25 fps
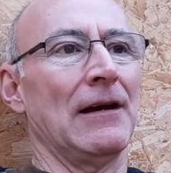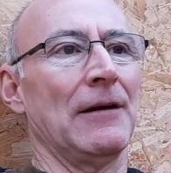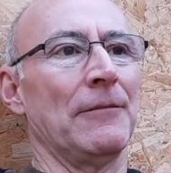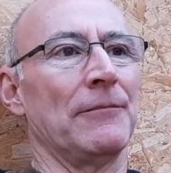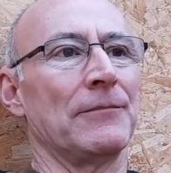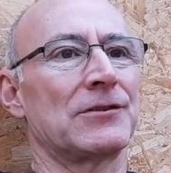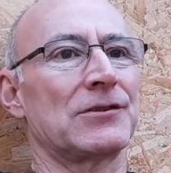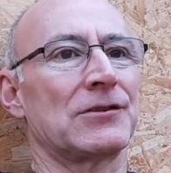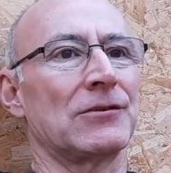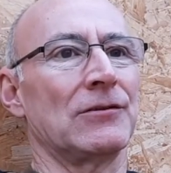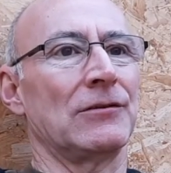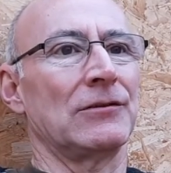
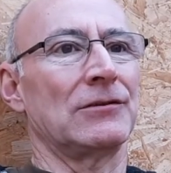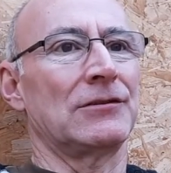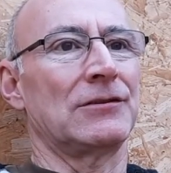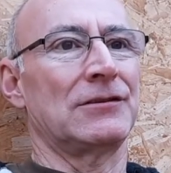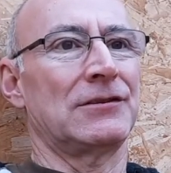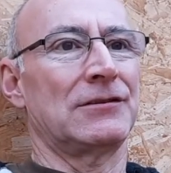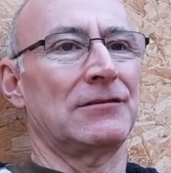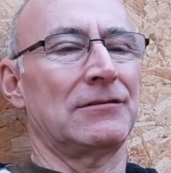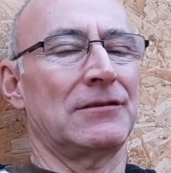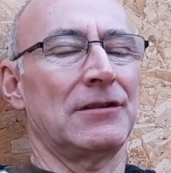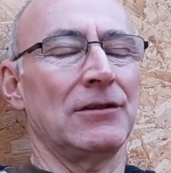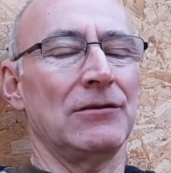So
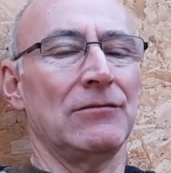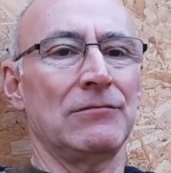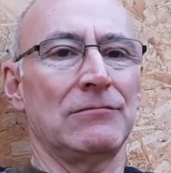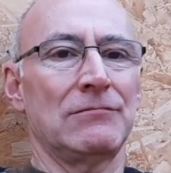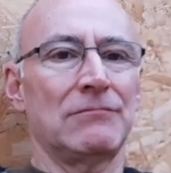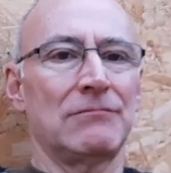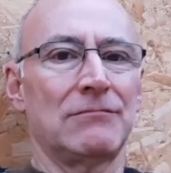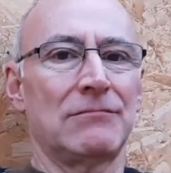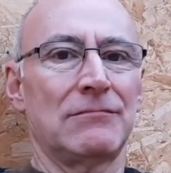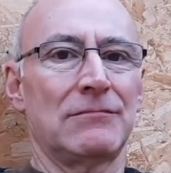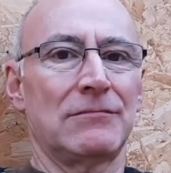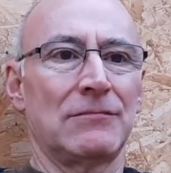do,
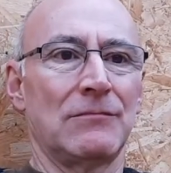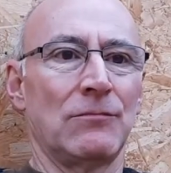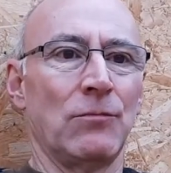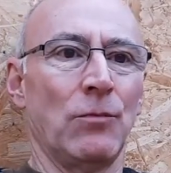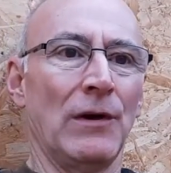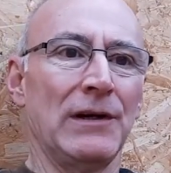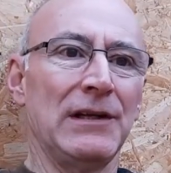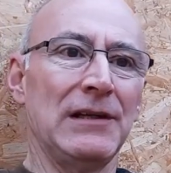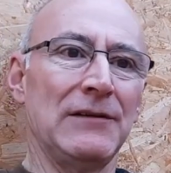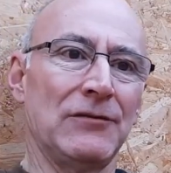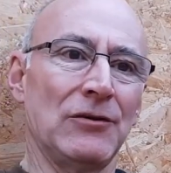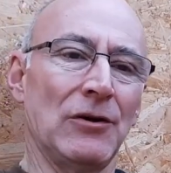
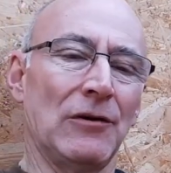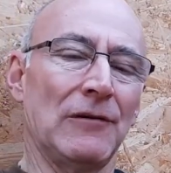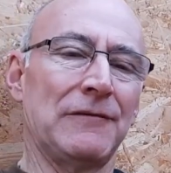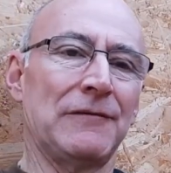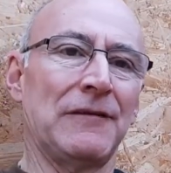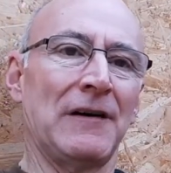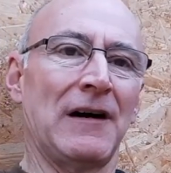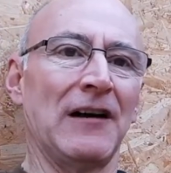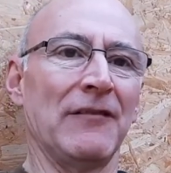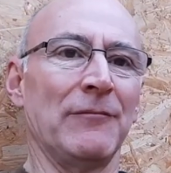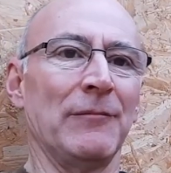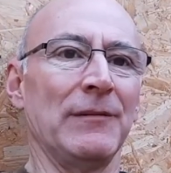when you've got
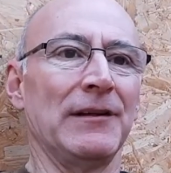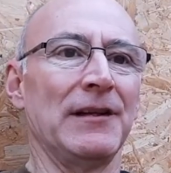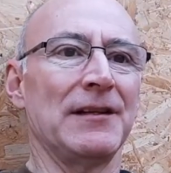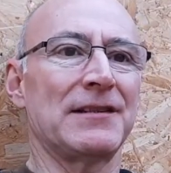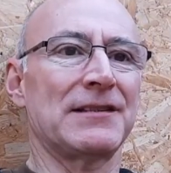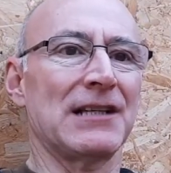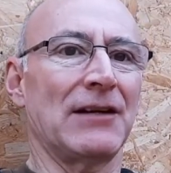5 minutes,